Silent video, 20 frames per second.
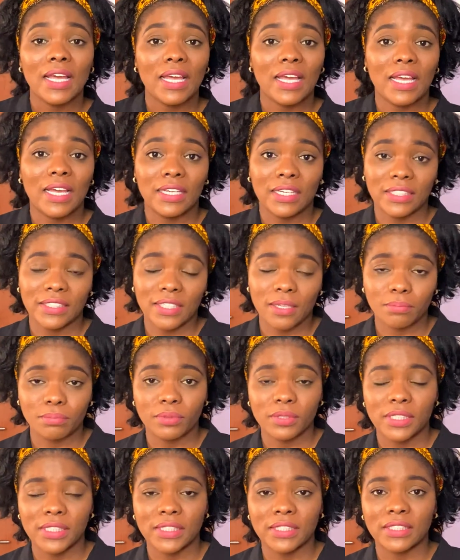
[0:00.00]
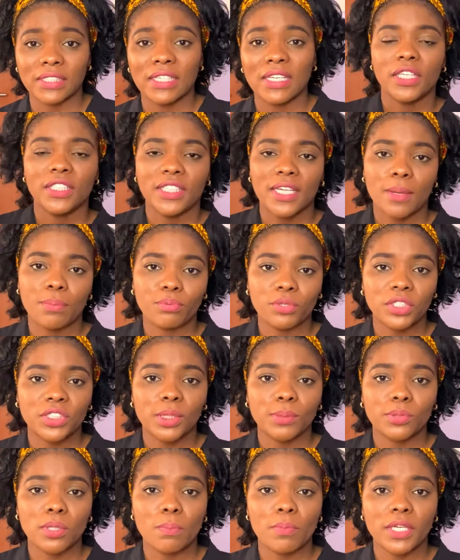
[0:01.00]
and adapalene. There are
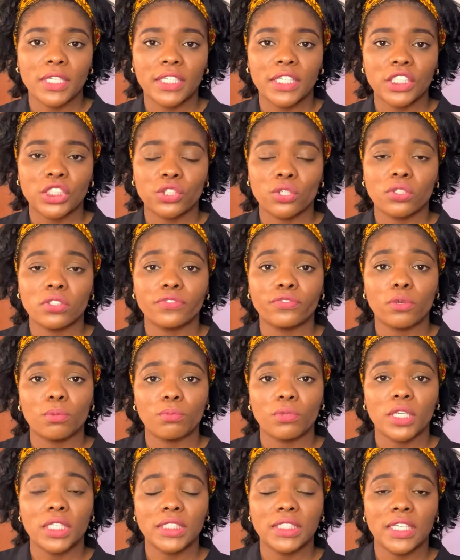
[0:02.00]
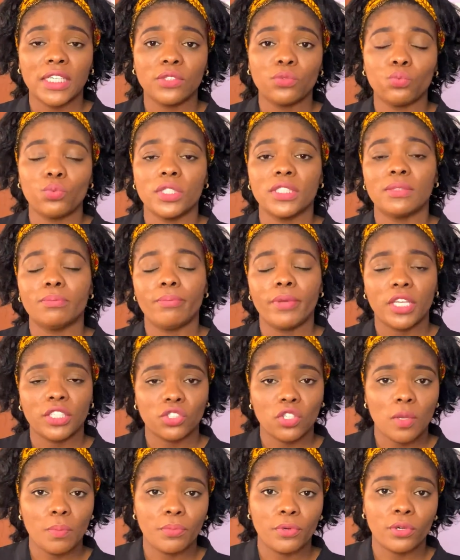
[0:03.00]
prescription medications formulated with
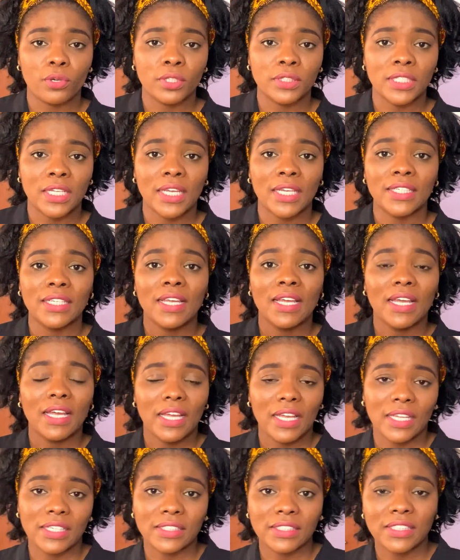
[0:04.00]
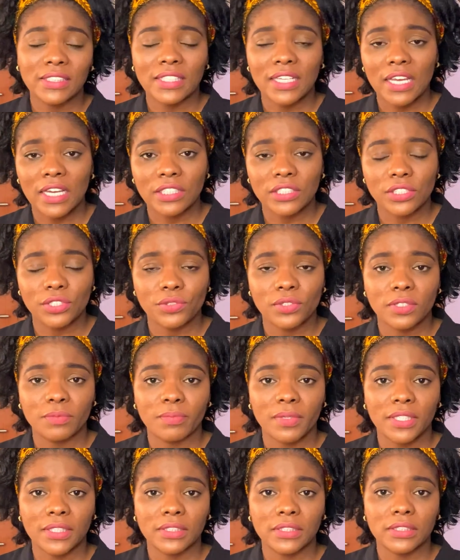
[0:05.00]
benzoyl peroxide and this acne
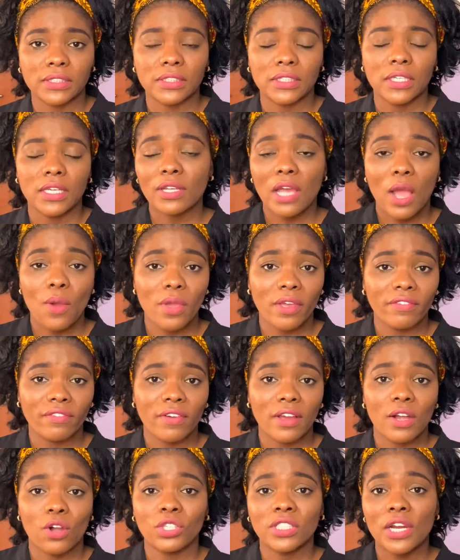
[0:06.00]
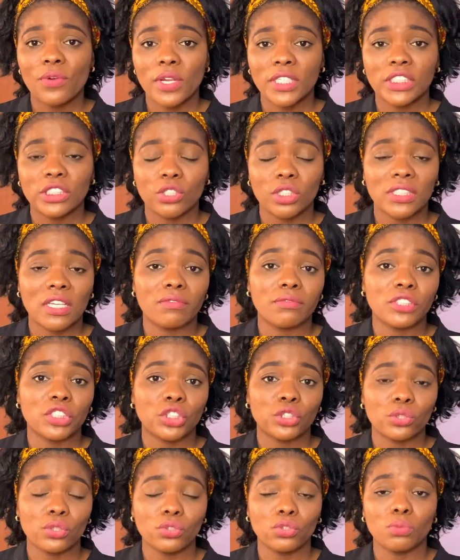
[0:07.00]
treatment. However, other retinoids have been
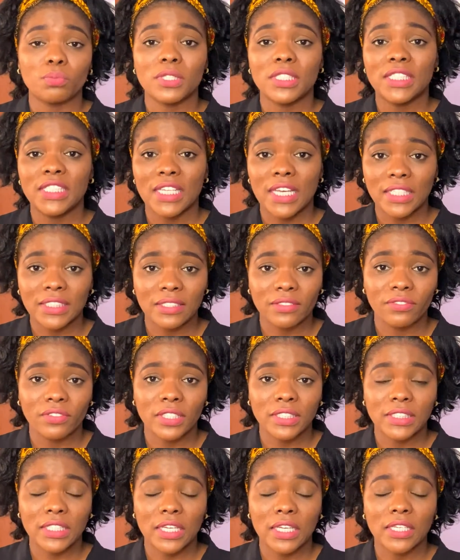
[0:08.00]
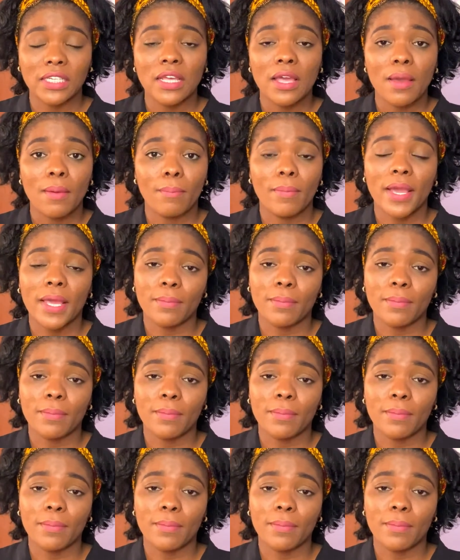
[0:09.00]
shown to be deactivated by